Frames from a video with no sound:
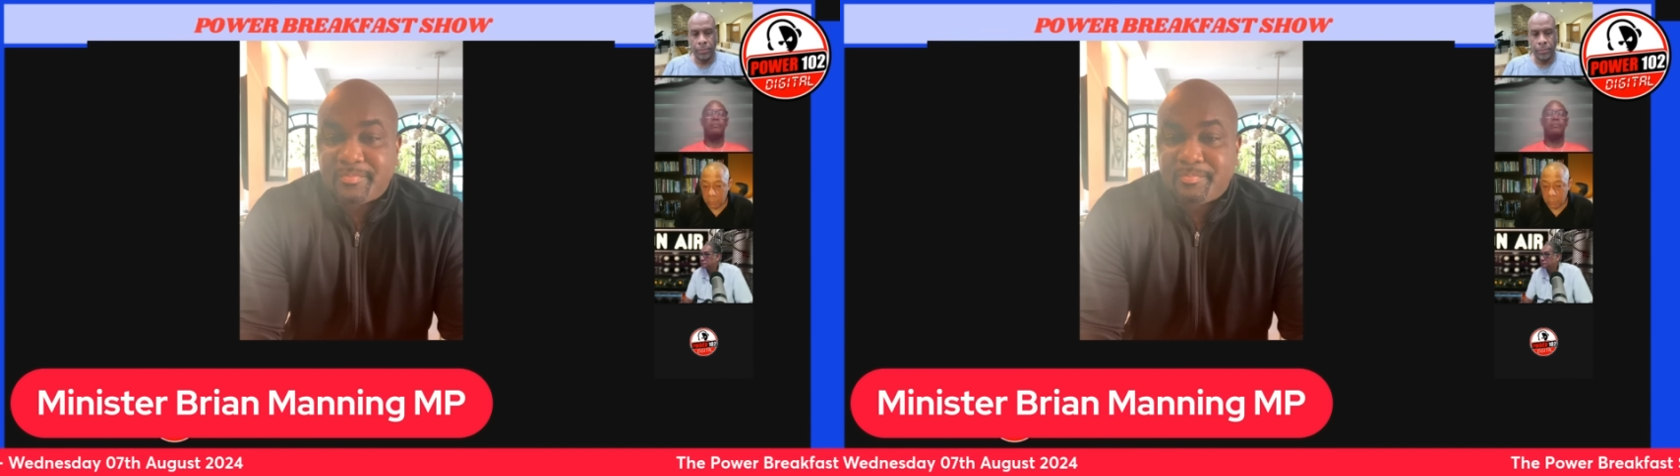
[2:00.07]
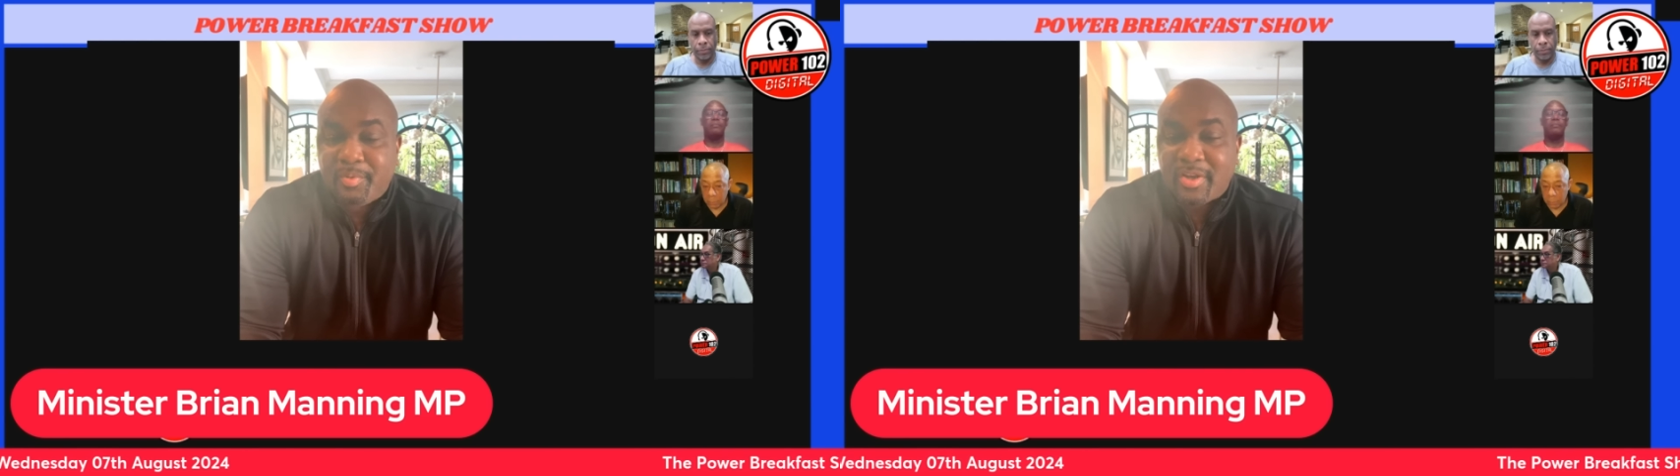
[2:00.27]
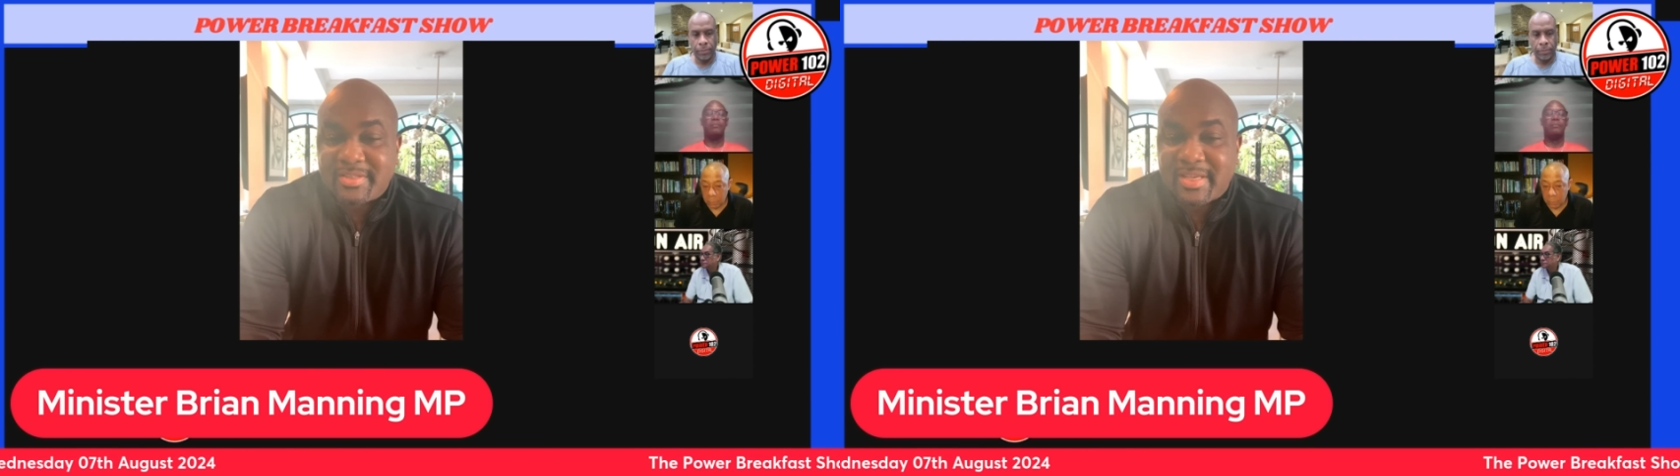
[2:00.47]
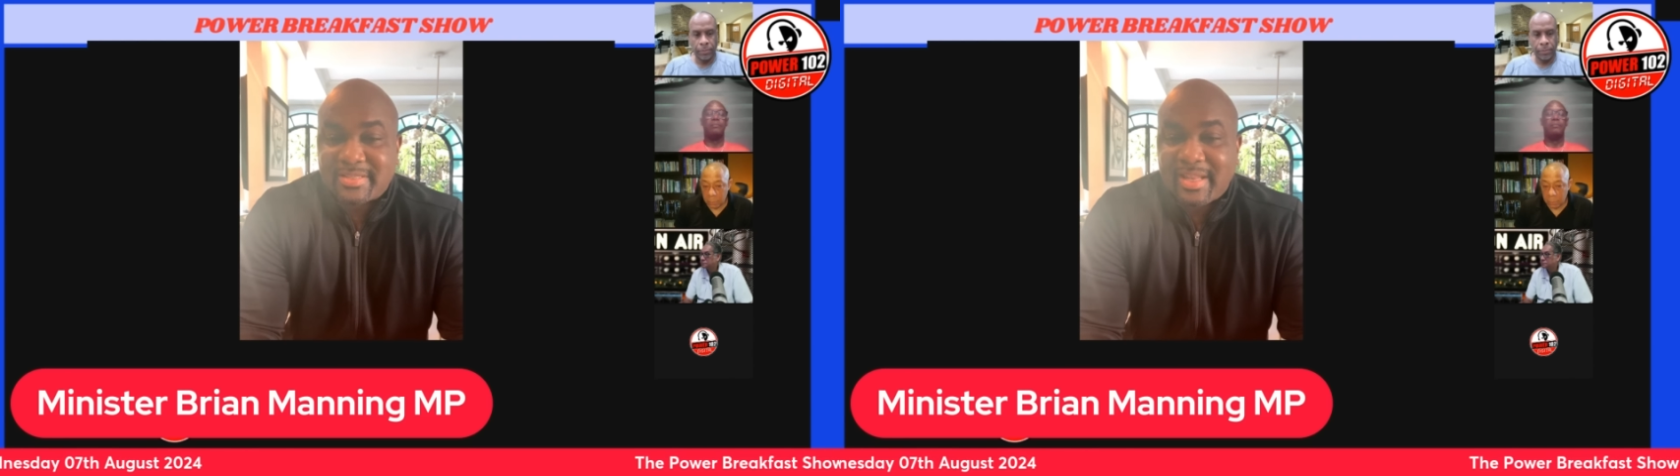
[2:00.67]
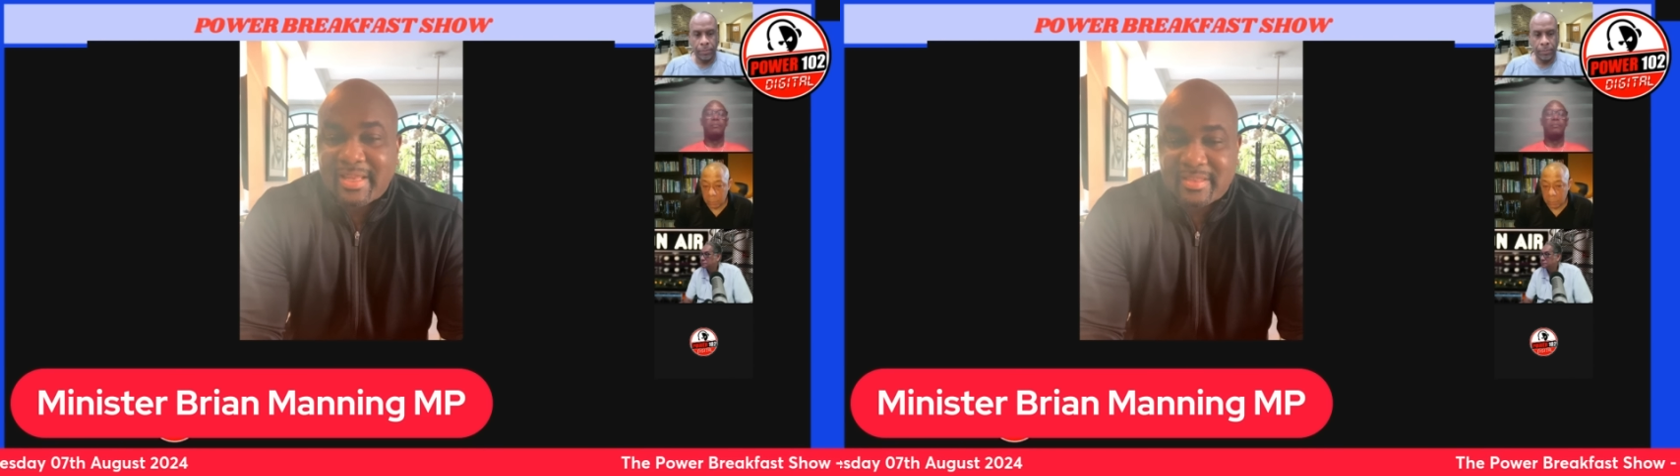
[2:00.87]
process
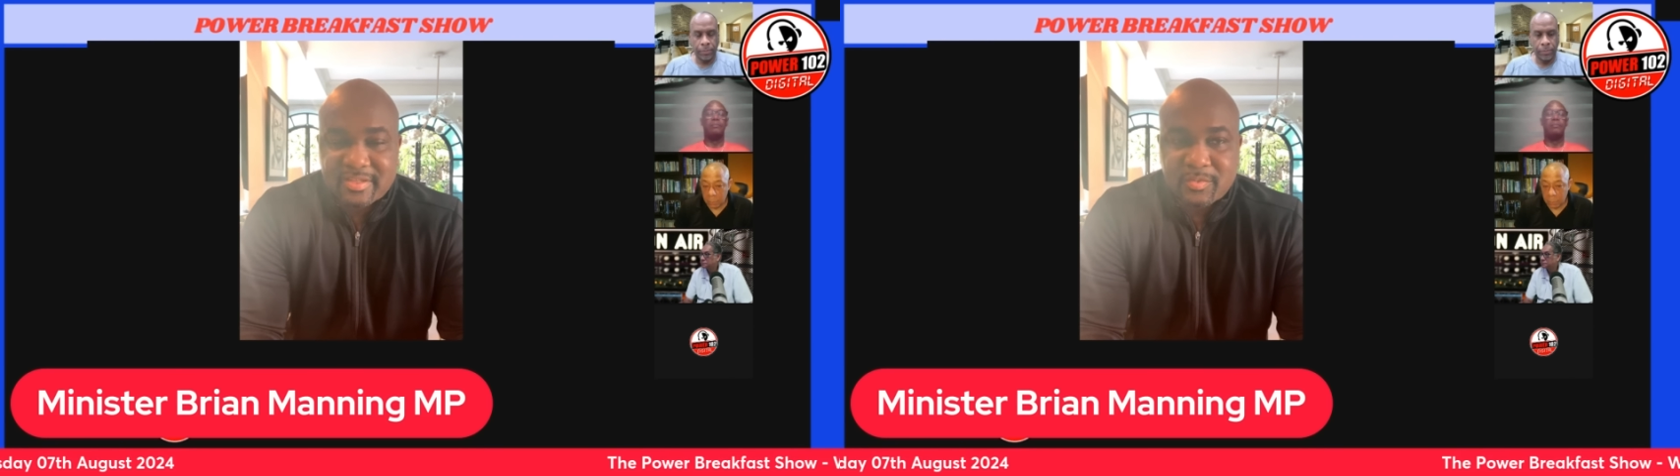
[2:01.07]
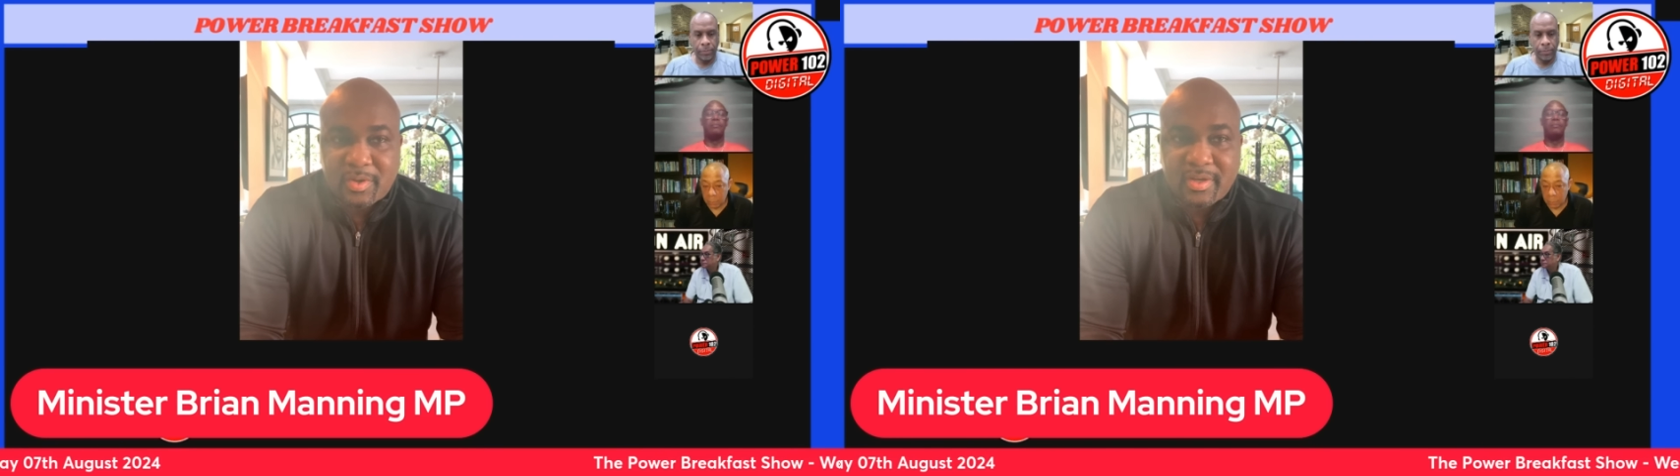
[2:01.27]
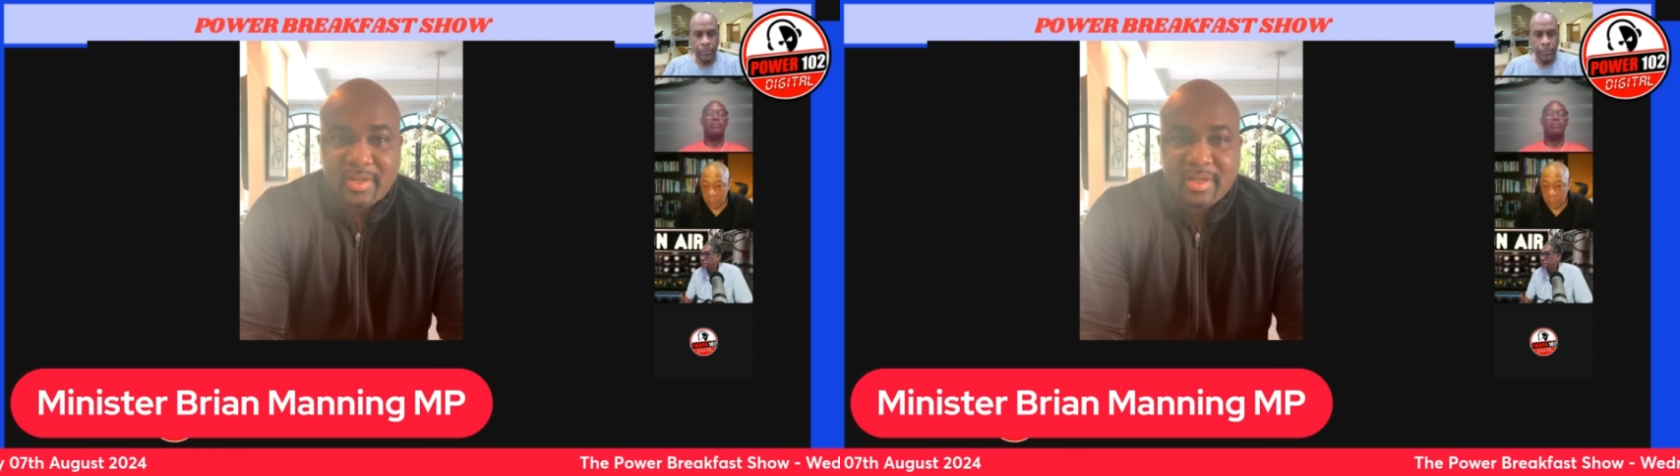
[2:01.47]
like this one.